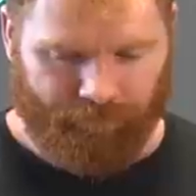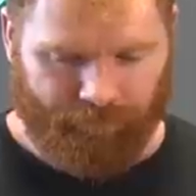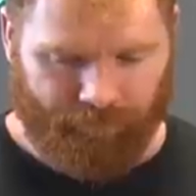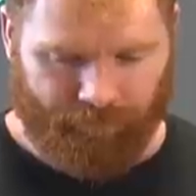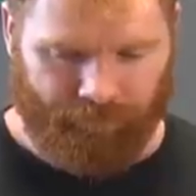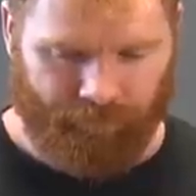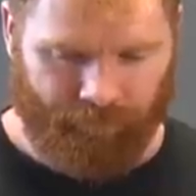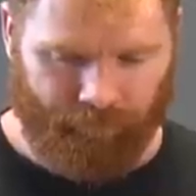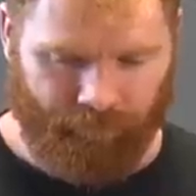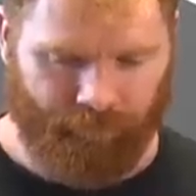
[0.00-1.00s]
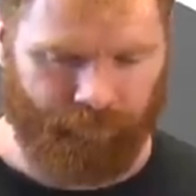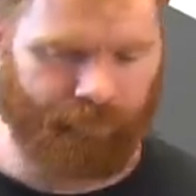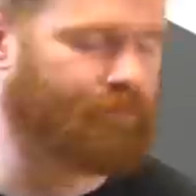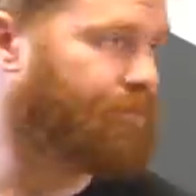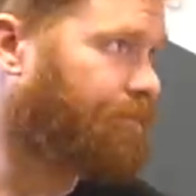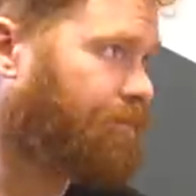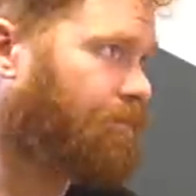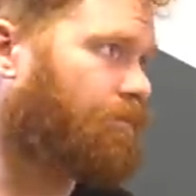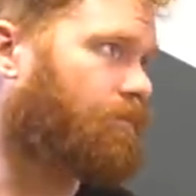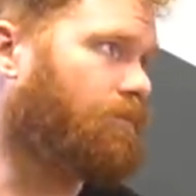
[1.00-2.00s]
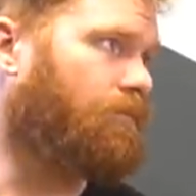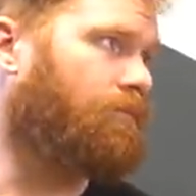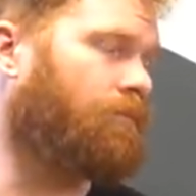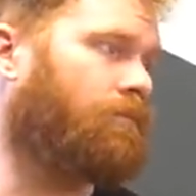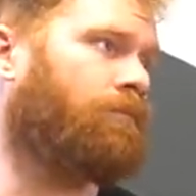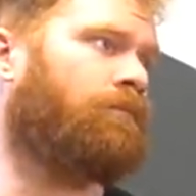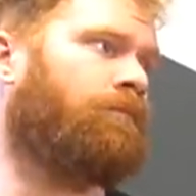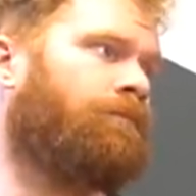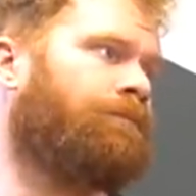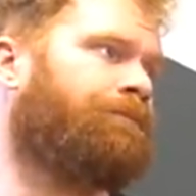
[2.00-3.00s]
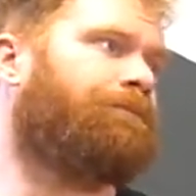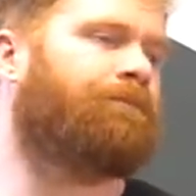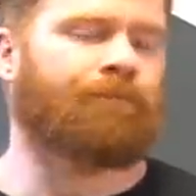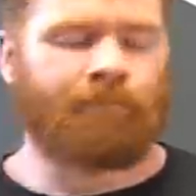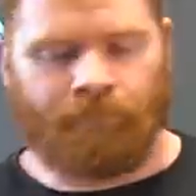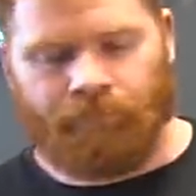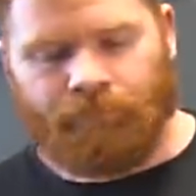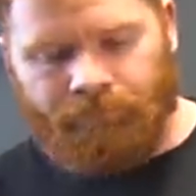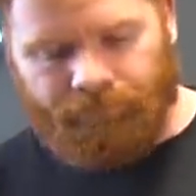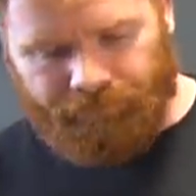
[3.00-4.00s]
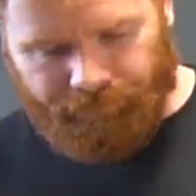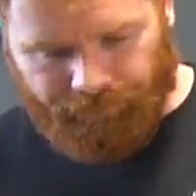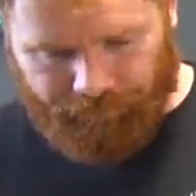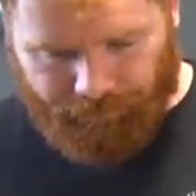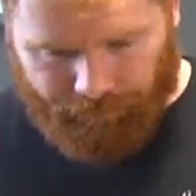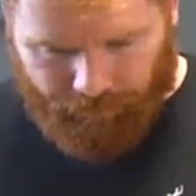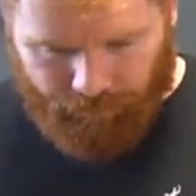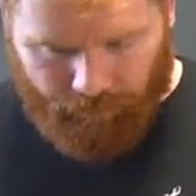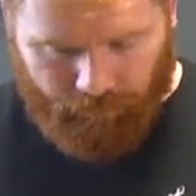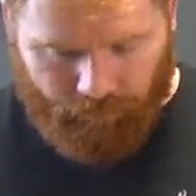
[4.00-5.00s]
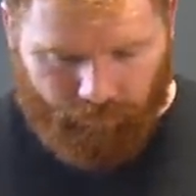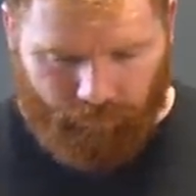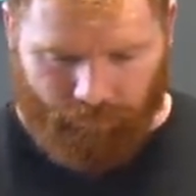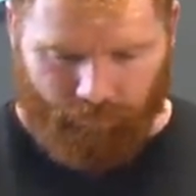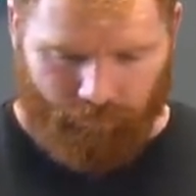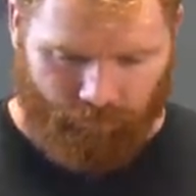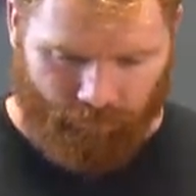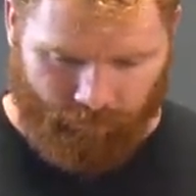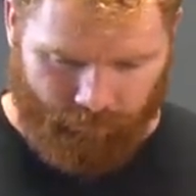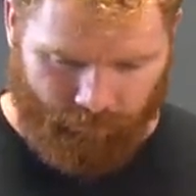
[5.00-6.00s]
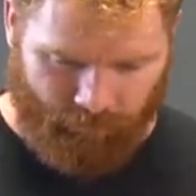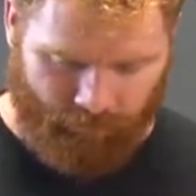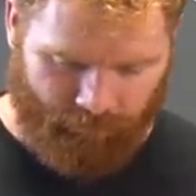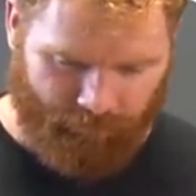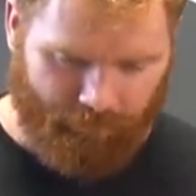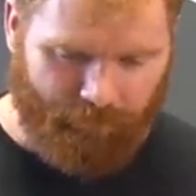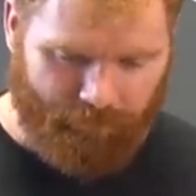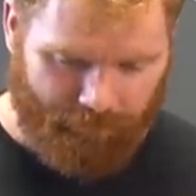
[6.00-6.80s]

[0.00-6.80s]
No words are spoken by the person on screen.